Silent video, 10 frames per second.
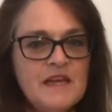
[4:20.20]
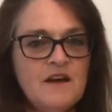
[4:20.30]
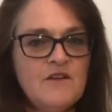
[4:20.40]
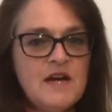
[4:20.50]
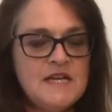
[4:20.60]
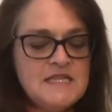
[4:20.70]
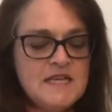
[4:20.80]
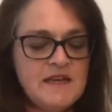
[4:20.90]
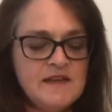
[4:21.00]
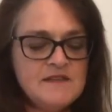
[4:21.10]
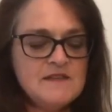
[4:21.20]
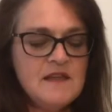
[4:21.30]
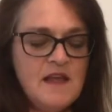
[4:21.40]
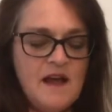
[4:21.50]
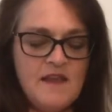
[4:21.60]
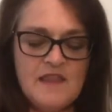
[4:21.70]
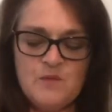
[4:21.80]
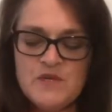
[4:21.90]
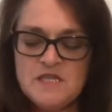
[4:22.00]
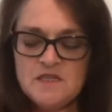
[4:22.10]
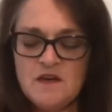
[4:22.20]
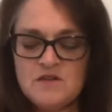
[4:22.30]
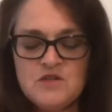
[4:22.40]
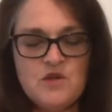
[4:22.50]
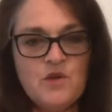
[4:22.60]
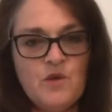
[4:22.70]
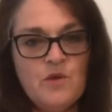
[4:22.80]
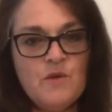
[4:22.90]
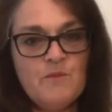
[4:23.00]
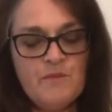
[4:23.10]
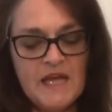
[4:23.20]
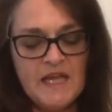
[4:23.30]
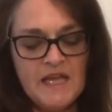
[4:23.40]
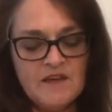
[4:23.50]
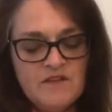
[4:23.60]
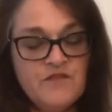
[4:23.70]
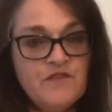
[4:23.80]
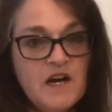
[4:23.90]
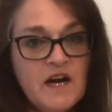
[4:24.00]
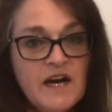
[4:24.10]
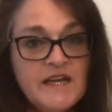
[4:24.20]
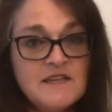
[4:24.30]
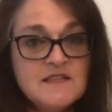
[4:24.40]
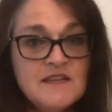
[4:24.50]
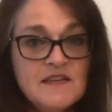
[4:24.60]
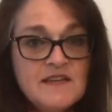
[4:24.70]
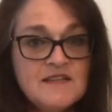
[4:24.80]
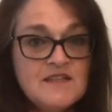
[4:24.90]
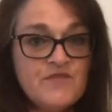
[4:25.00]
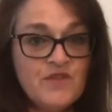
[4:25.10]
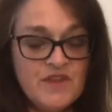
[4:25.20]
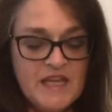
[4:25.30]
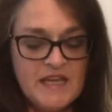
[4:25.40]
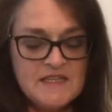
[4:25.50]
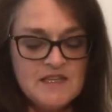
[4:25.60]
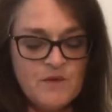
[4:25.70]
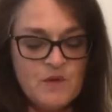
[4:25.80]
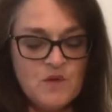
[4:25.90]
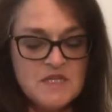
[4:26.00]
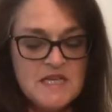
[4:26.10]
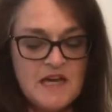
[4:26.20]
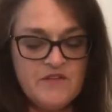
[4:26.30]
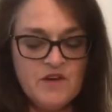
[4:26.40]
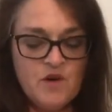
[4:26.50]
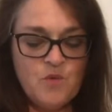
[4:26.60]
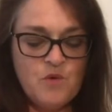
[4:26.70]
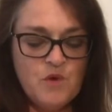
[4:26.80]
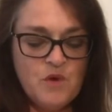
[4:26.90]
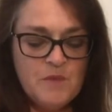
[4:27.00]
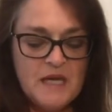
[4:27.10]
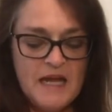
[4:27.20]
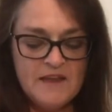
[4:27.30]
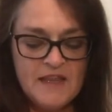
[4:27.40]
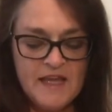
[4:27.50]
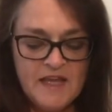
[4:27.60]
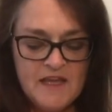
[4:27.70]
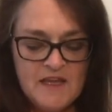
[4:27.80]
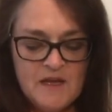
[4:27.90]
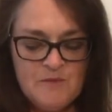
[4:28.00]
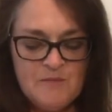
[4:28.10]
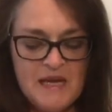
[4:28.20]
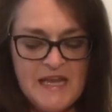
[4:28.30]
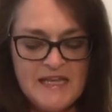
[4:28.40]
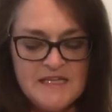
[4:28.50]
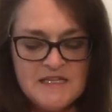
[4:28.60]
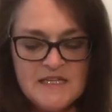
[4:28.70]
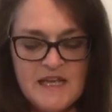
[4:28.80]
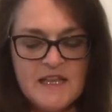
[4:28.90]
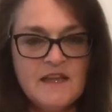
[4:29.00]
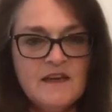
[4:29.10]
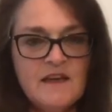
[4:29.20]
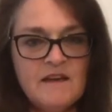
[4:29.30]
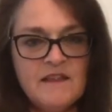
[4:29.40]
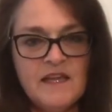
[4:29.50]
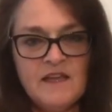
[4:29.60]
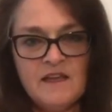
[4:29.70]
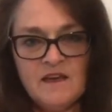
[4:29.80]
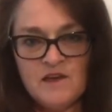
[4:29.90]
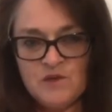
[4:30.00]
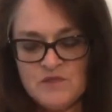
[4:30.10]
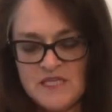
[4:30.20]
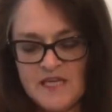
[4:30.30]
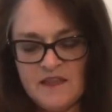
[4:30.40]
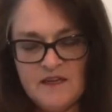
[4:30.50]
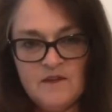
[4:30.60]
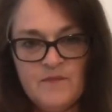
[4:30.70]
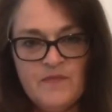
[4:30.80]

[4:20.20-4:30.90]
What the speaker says: our ideas, and then we start to make and find different things that we want to have in our room and how they blend together, how they go together.